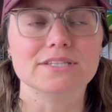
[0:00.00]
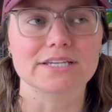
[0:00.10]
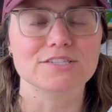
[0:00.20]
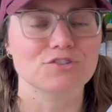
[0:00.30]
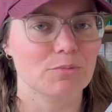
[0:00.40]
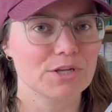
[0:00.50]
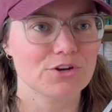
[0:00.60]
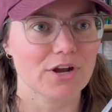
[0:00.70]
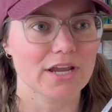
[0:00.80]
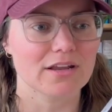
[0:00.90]
Like, so many
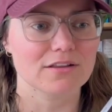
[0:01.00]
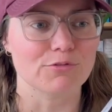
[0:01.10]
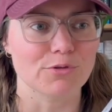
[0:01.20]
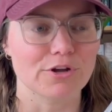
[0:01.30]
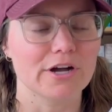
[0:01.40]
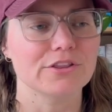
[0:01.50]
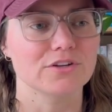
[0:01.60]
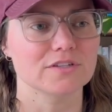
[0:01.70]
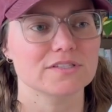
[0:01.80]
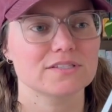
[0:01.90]
great thriller
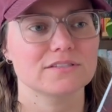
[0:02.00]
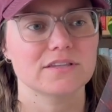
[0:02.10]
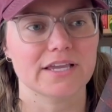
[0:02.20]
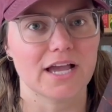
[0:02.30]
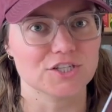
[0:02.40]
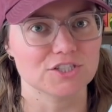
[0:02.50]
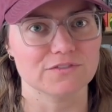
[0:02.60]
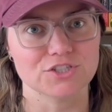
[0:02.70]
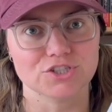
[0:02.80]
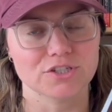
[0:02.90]
authors, like action
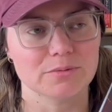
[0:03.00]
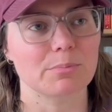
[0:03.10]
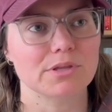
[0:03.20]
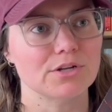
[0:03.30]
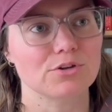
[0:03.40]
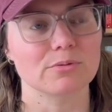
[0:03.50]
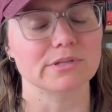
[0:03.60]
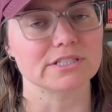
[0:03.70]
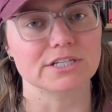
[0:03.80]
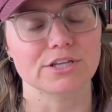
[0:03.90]
adventure, political,
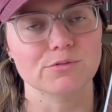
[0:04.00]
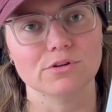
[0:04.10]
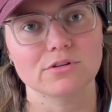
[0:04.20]
military